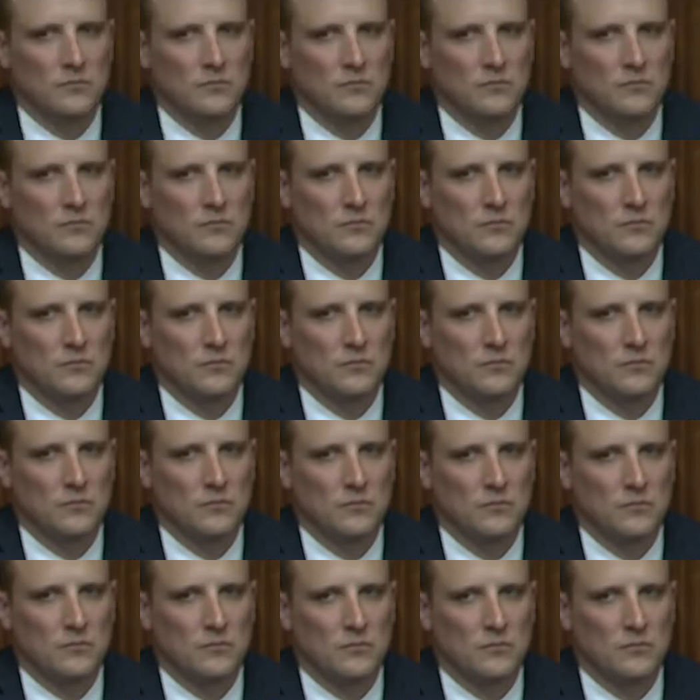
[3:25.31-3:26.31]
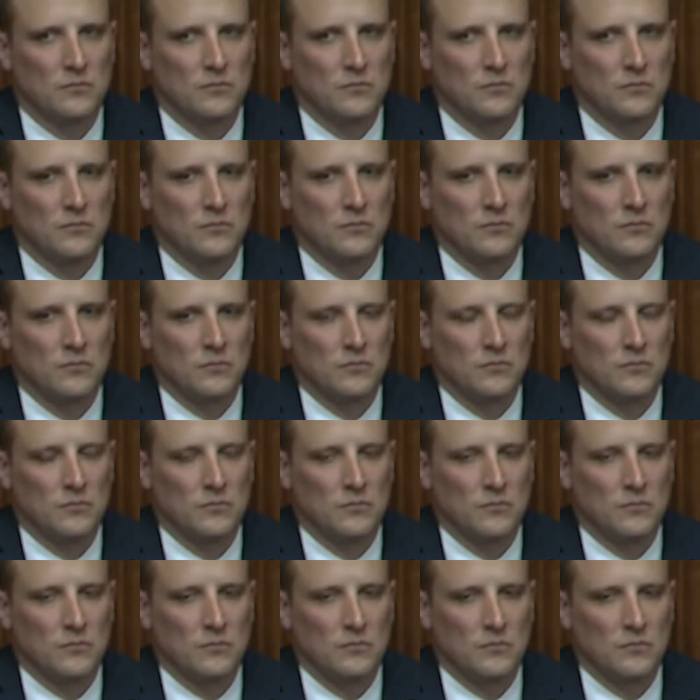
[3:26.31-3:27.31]

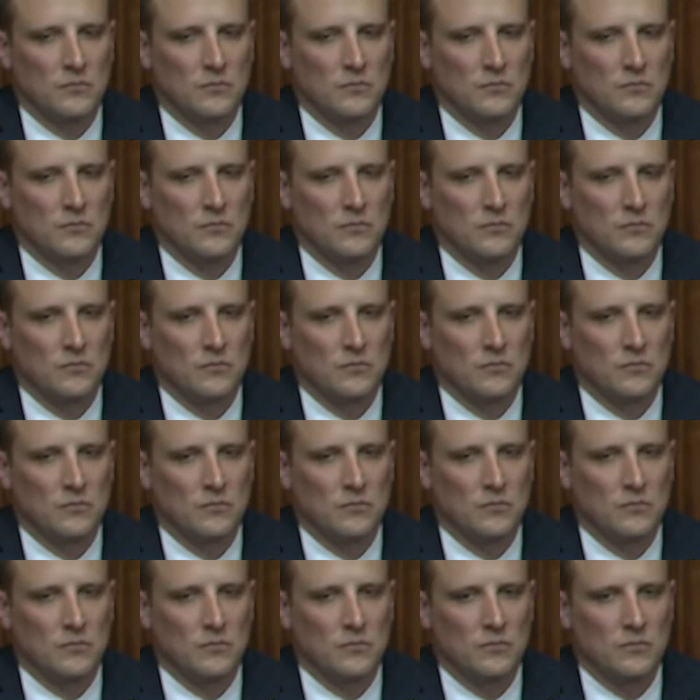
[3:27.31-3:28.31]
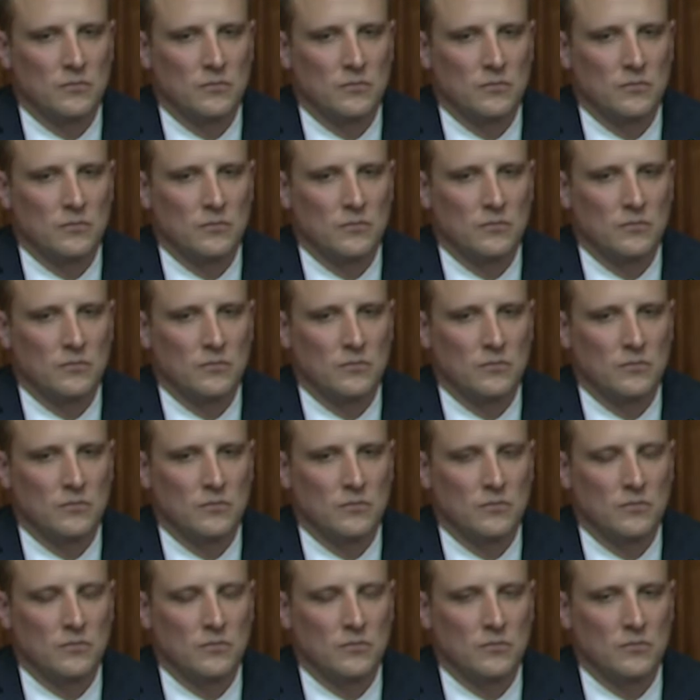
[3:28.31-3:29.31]

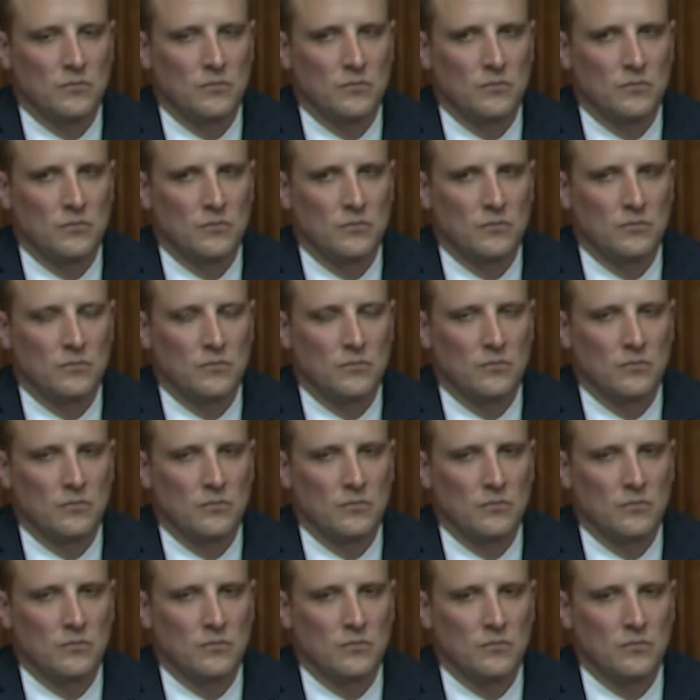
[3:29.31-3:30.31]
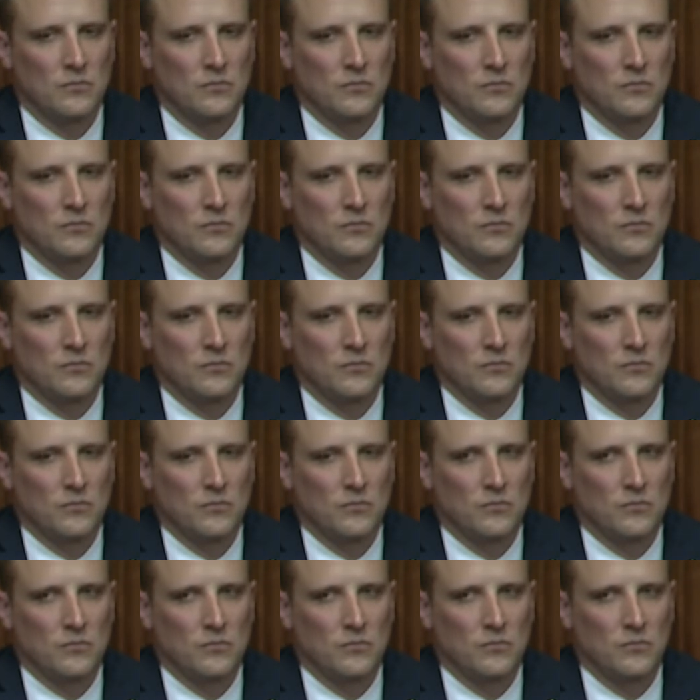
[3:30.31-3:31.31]

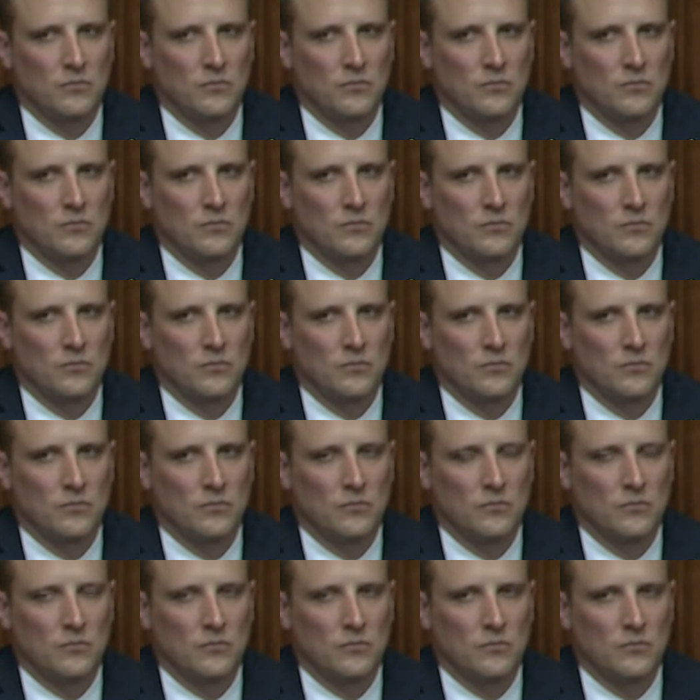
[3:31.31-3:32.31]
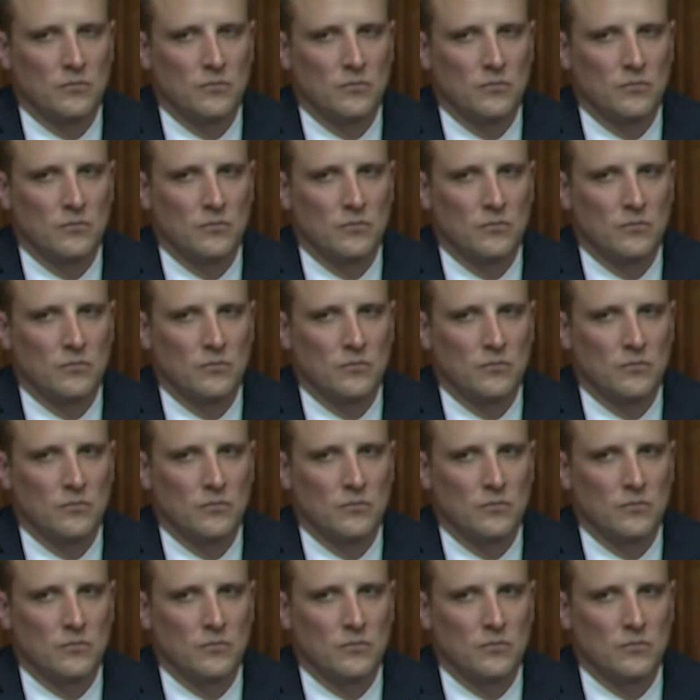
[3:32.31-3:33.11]
(silent)